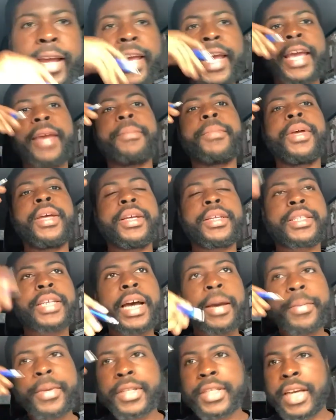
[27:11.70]
came
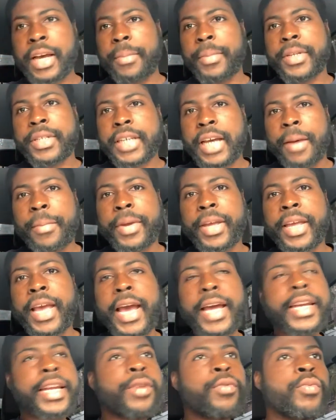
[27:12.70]
time and time and time
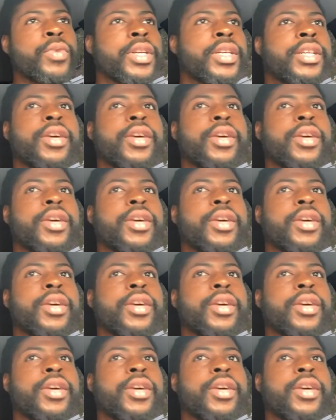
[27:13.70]
again, and we